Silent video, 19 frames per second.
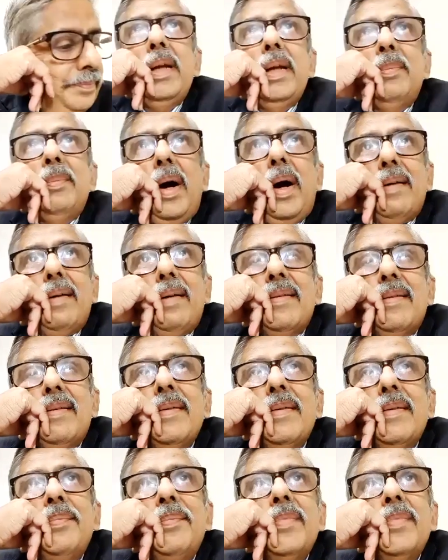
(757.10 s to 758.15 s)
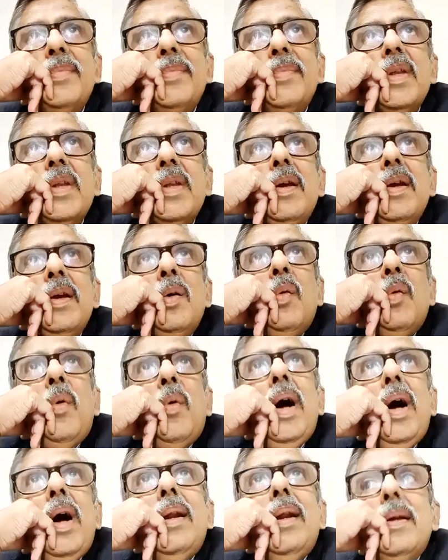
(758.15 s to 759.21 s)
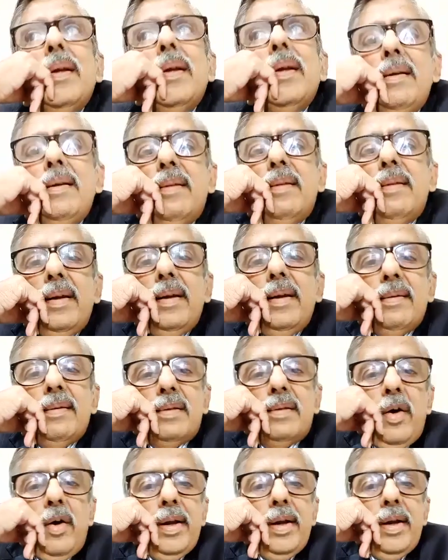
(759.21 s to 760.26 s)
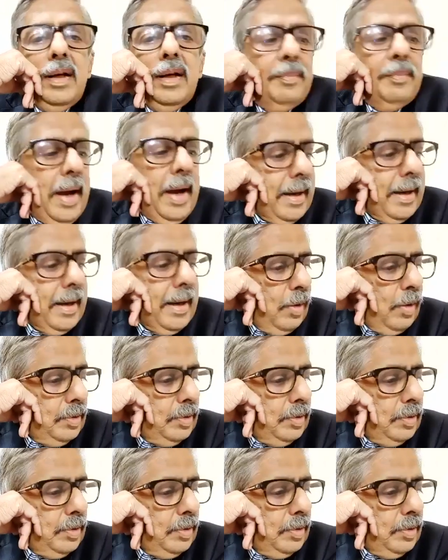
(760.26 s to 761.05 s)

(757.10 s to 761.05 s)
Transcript: parts. One is the historical background